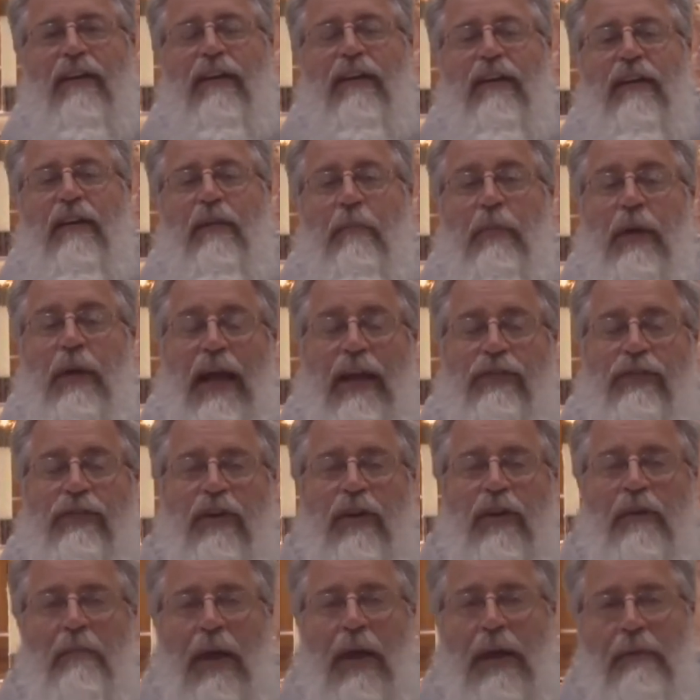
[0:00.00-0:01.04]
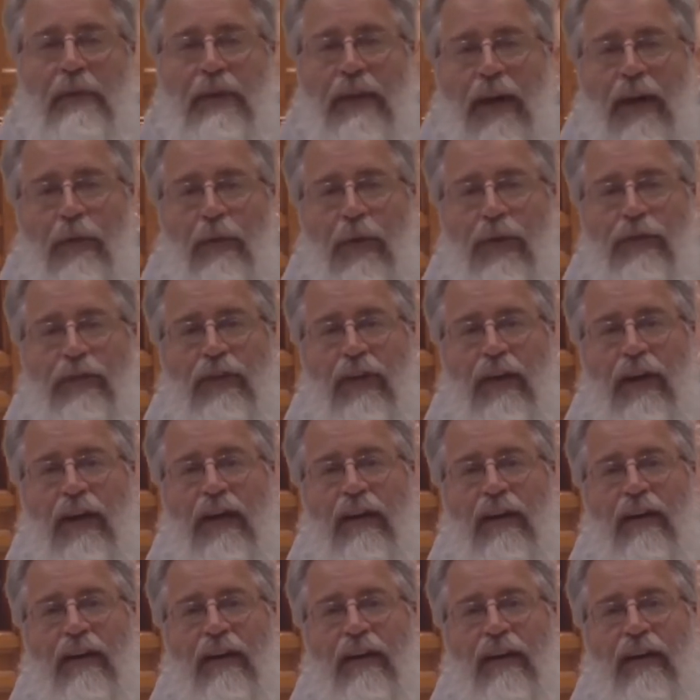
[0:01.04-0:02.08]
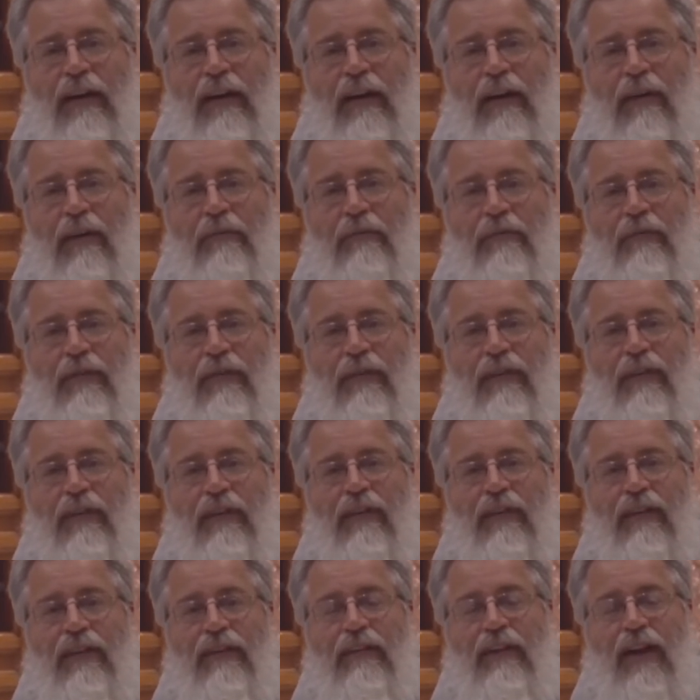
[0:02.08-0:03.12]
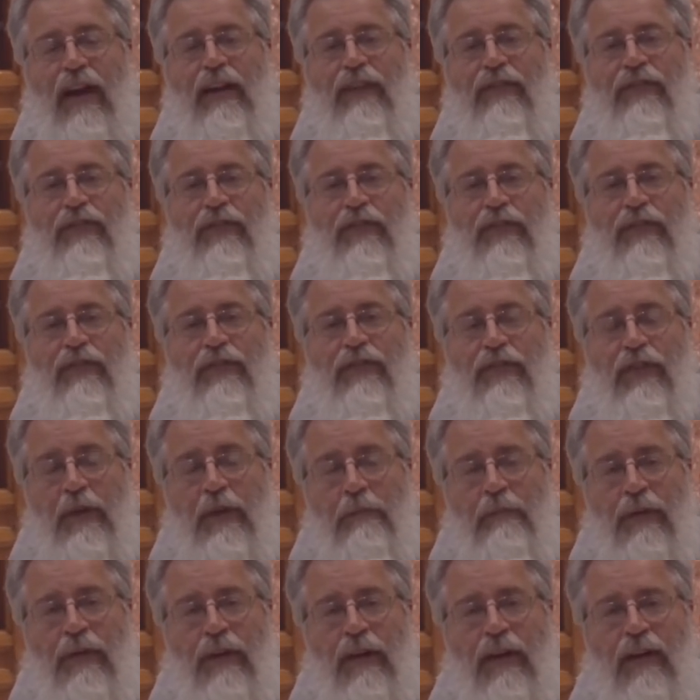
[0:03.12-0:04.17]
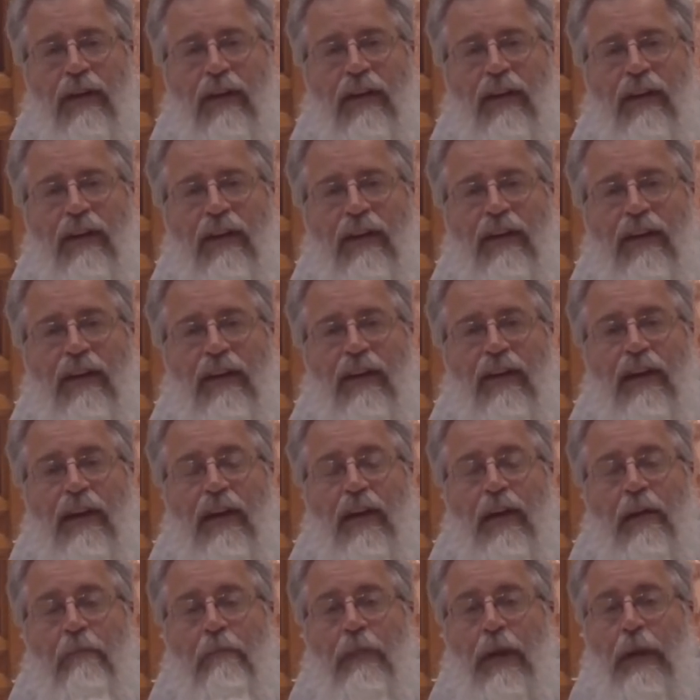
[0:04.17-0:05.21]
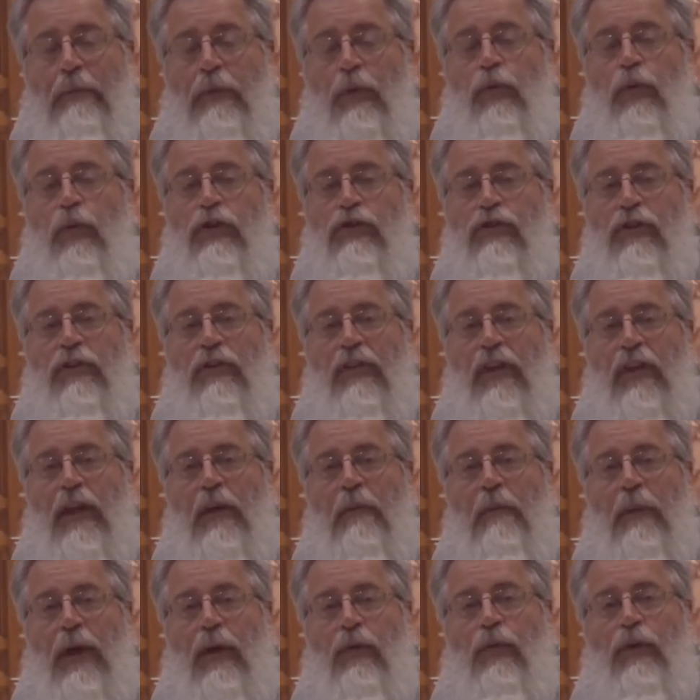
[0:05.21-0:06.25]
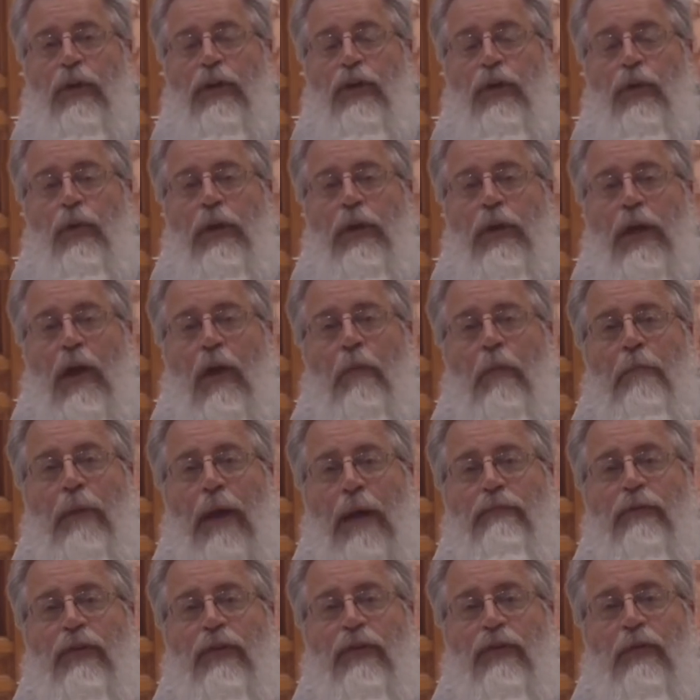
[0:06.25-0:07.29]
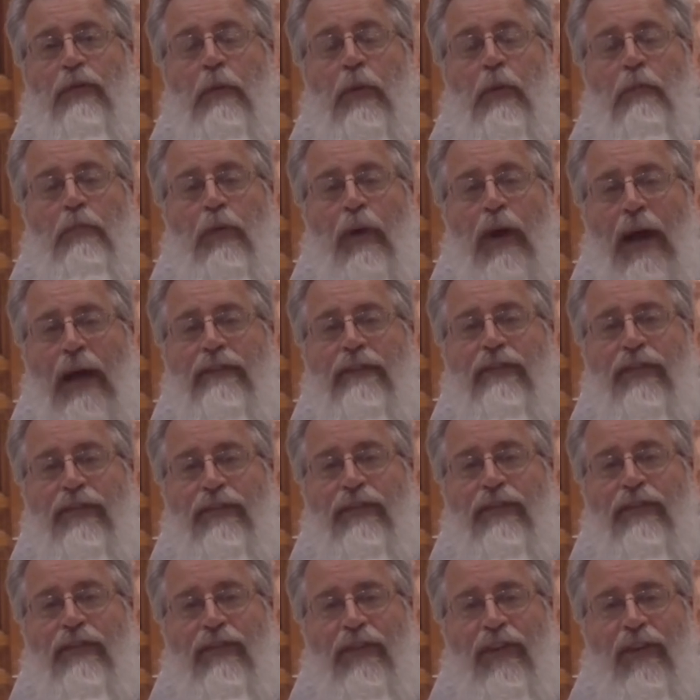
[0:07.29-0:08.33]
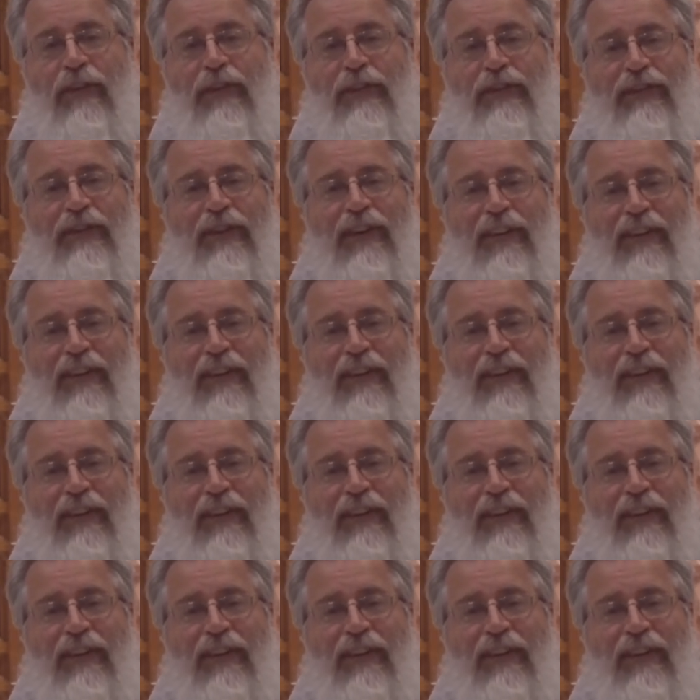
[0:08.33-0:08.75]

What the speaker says: But actually, maybe that was a nice slip there. Maybe we should think about renewing our baptismal practices also.